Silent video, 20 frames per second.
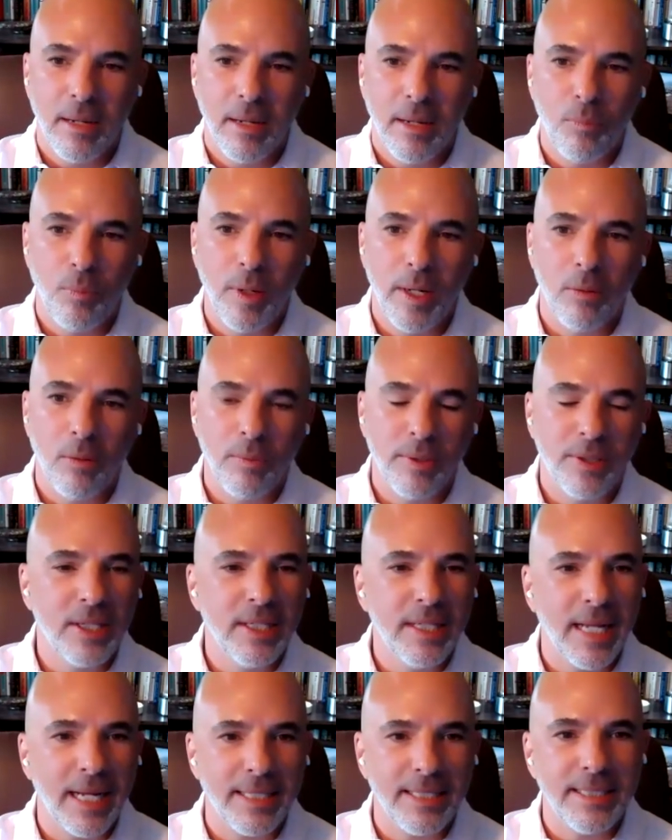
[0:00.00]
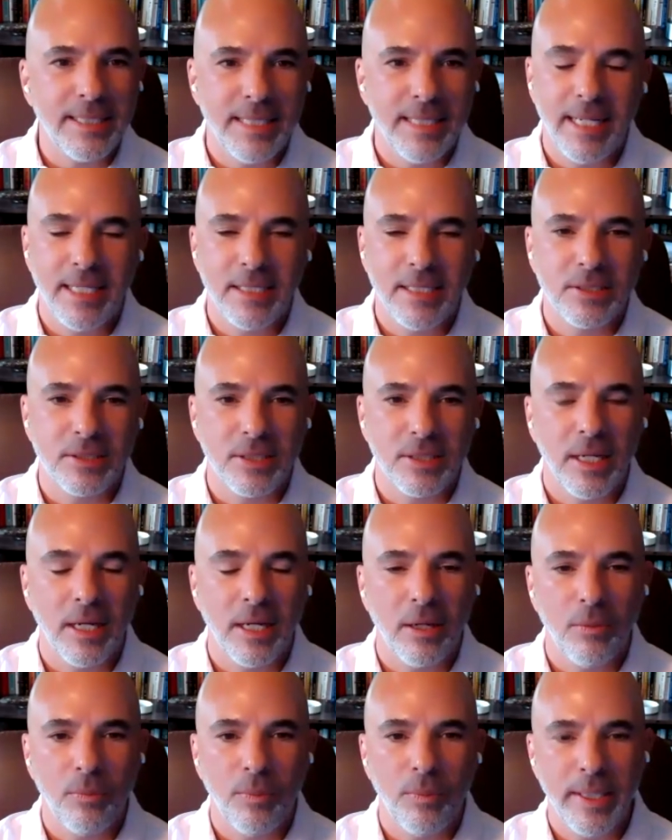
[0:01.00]
where within 90 days,
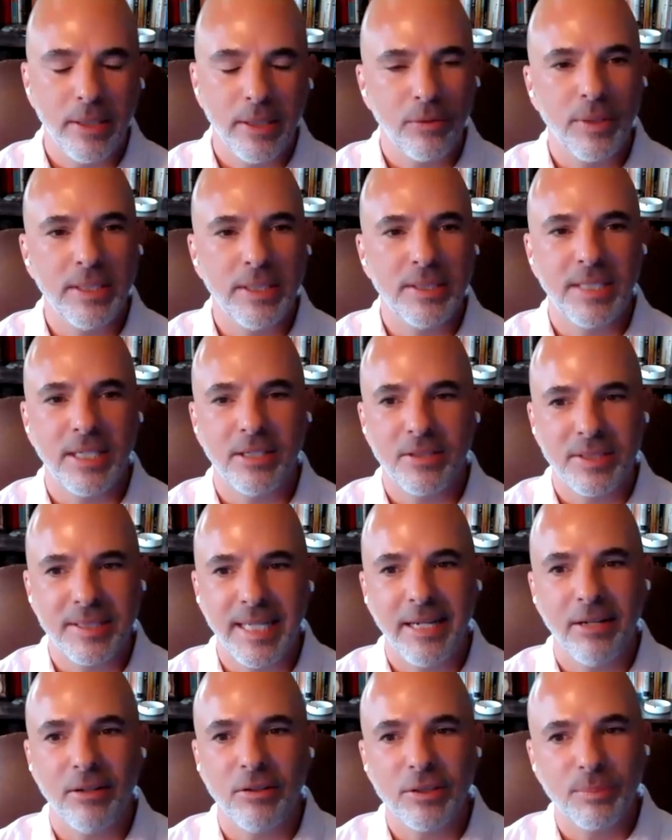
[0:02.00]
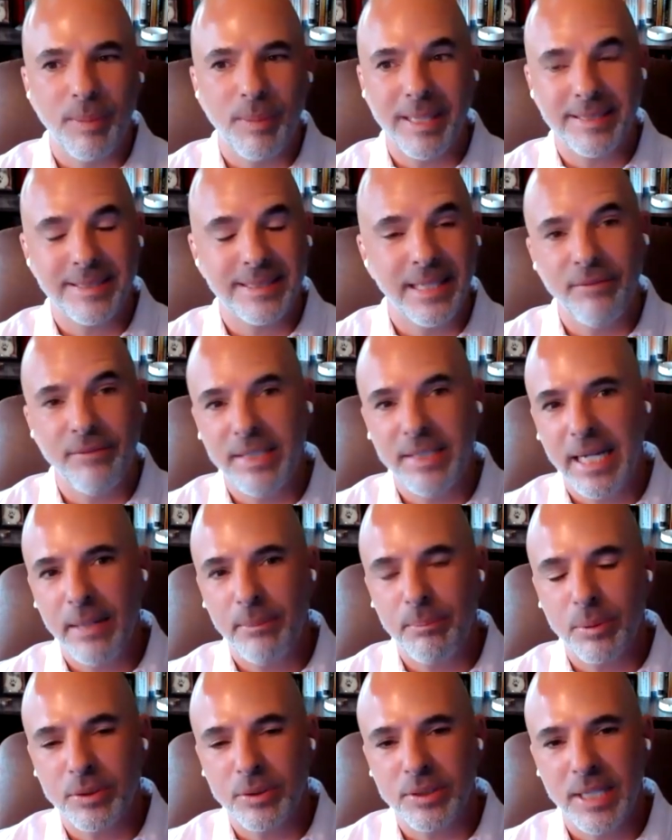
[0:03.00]
we increased their sales by
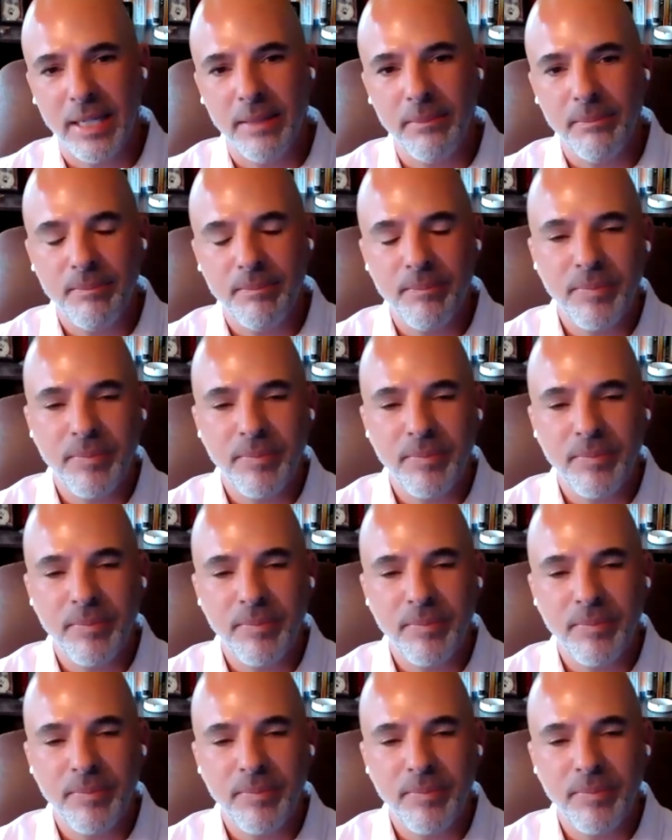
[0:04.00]
78%.